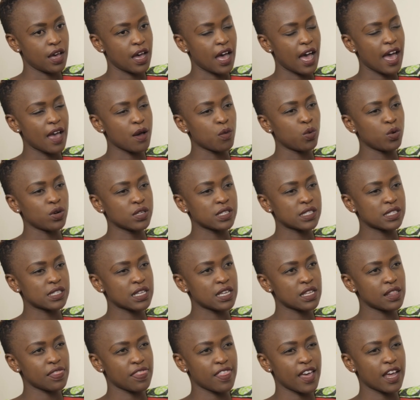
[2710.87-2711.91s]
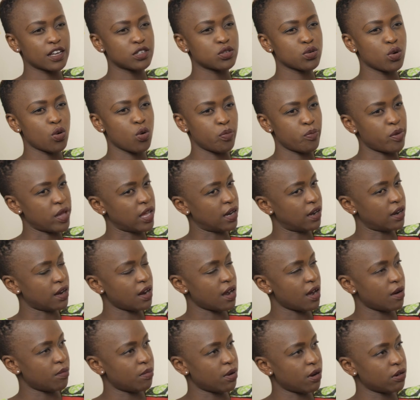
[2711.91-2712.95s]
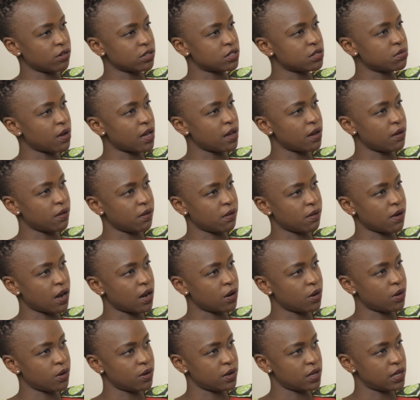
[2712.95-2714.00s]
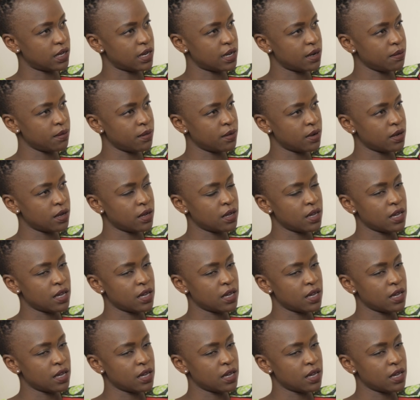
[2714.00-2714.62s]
I wasn't that open about my Wako name.